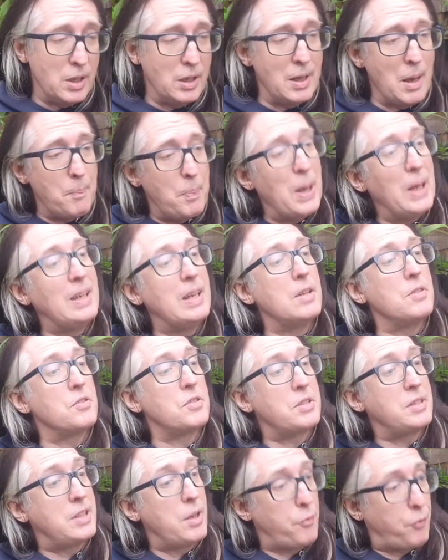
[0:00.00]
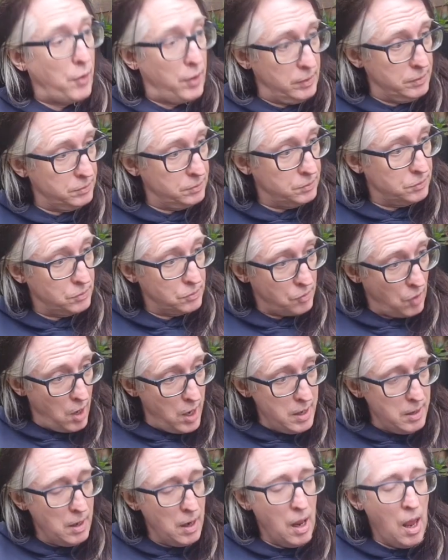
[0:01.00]
opinions differ,
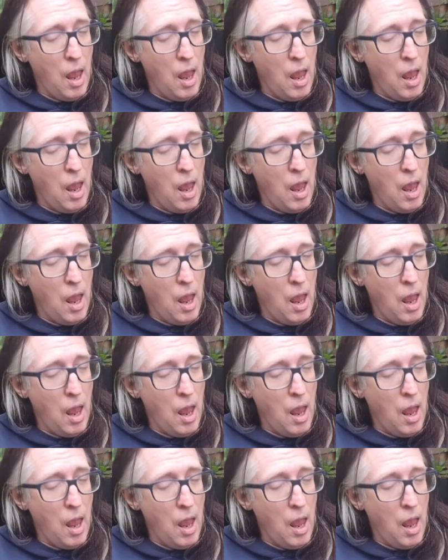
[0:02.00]
right?